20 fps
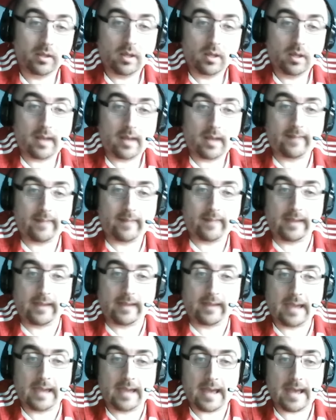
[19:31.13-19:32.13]
And I think
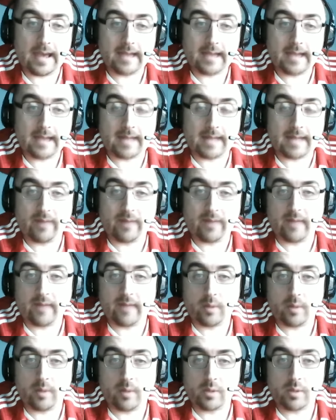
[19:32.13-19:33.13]
it's time for
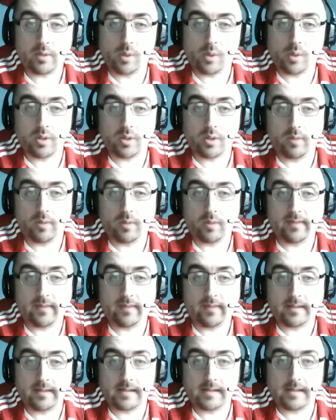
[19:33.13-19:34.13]
Kevin Owens to go on to other
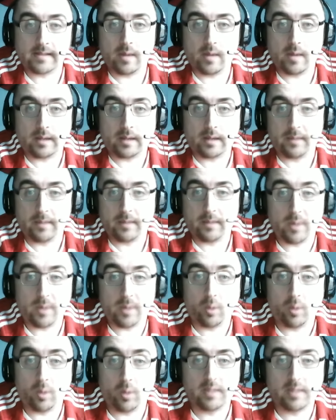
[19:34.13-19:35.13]
things now, like maybe a
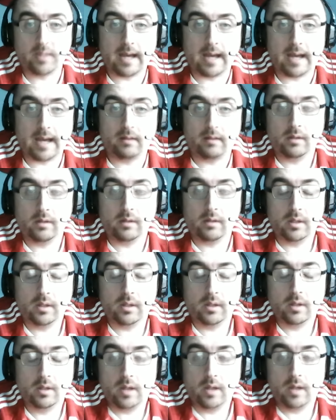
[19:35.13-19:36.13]
world title
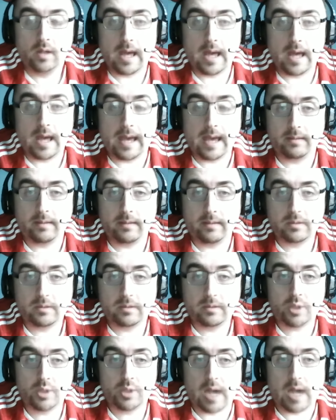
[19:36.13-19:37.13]

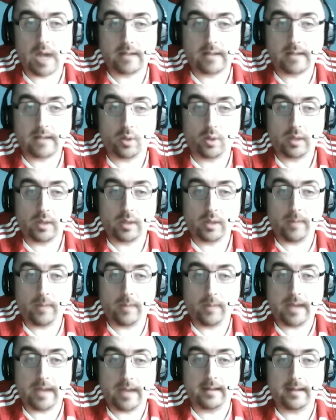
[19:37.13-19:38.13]
shot, or
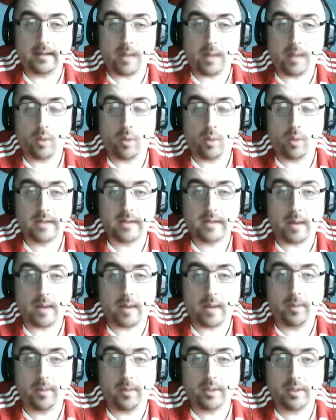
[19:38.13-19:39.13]
getting in that world
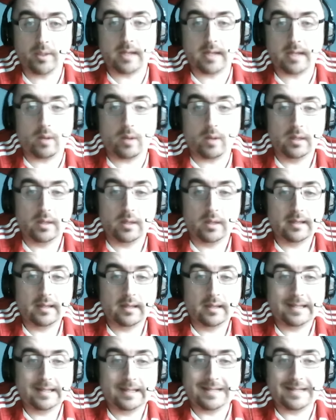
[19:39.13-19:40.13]
title picture now.
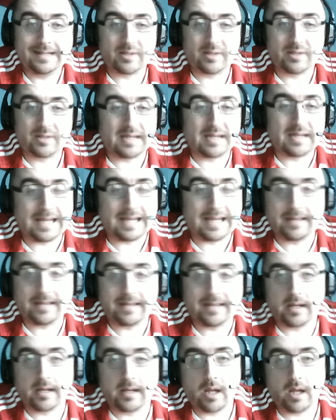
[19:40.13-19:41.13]
He doesn't need
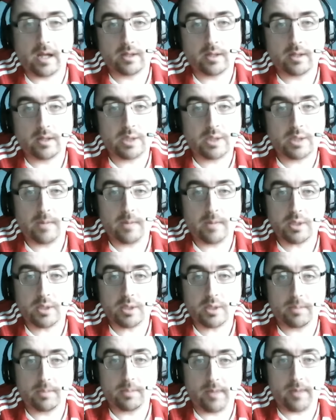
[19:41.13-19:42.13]
the Intercontinental
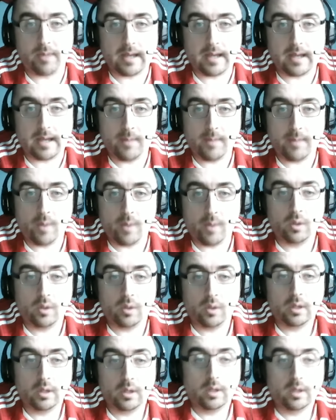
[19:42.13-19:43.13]
Championship anymore.
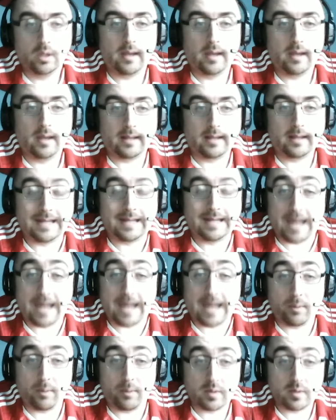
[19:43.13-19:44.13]
Dean
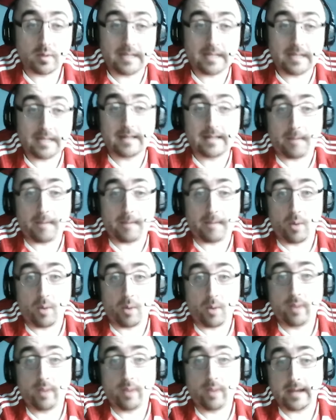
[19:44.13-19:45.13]
Ambrose needs that
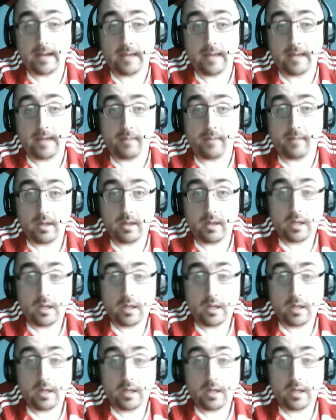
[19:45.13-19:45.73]
more than him.